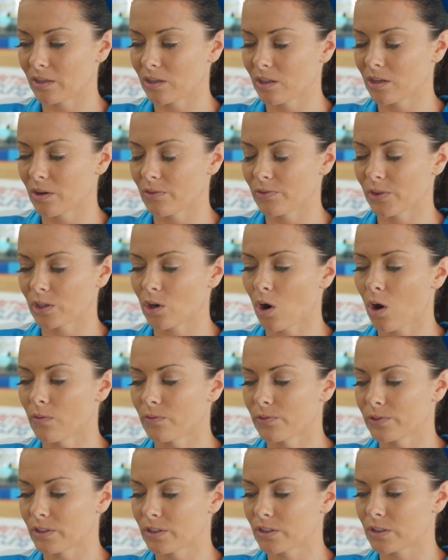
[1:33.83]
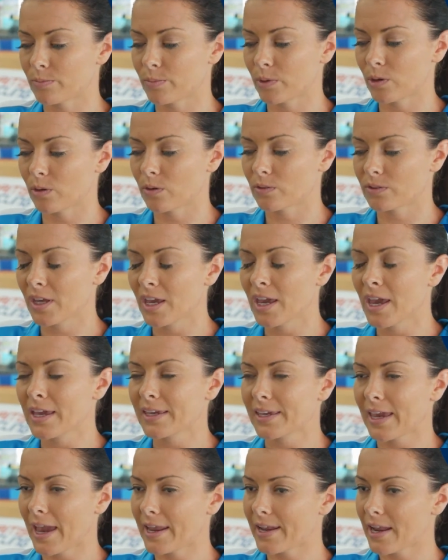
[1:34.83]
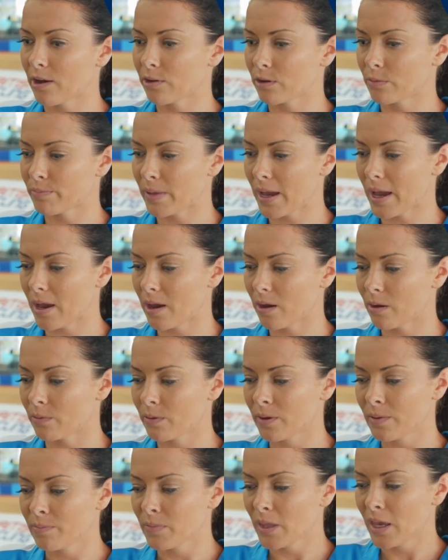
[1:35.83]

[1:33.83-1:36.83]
you know, for the confidence boost, getting out and about,